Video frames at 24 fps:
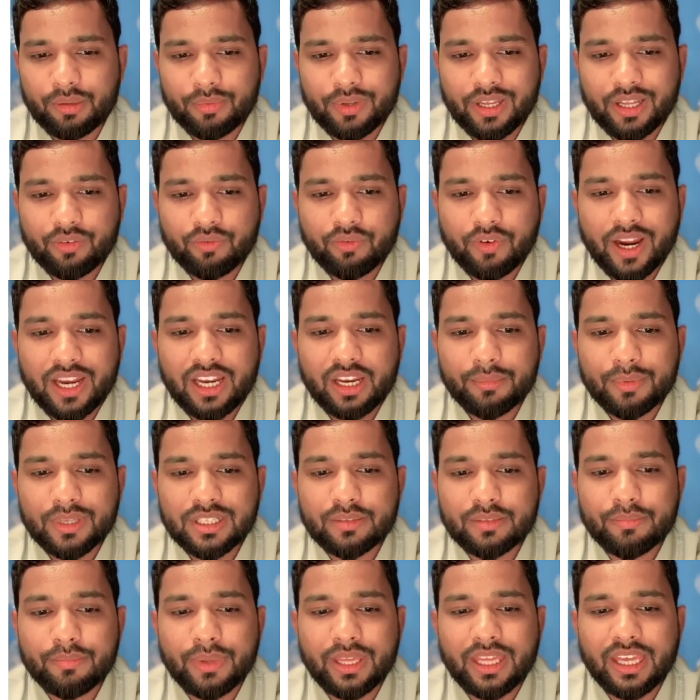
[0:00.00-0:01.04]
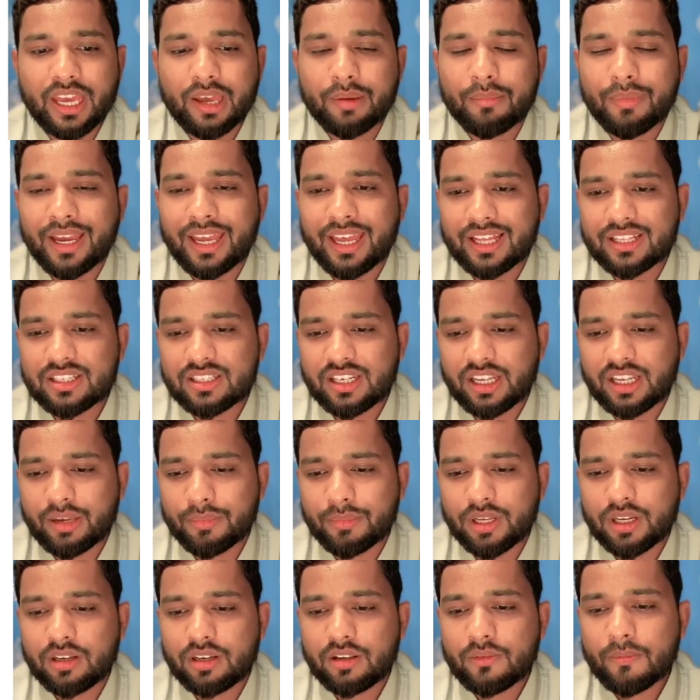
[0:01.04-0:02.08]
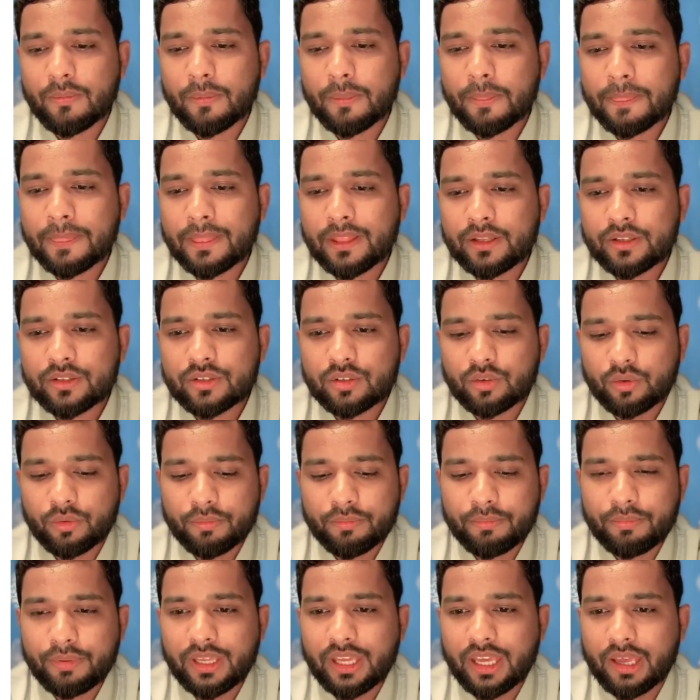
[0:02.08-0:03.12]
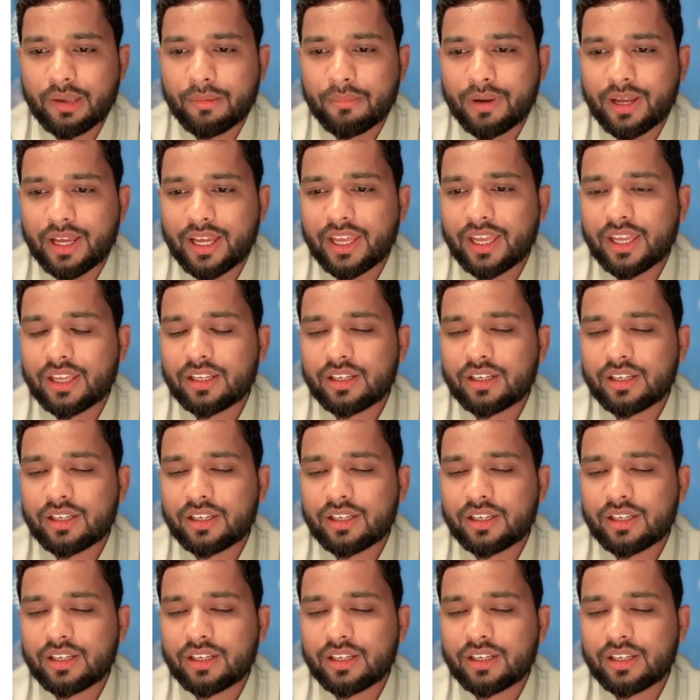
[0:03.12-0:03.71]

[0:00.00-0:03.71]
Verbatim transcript: and file name is BMI.html. So BMI.html.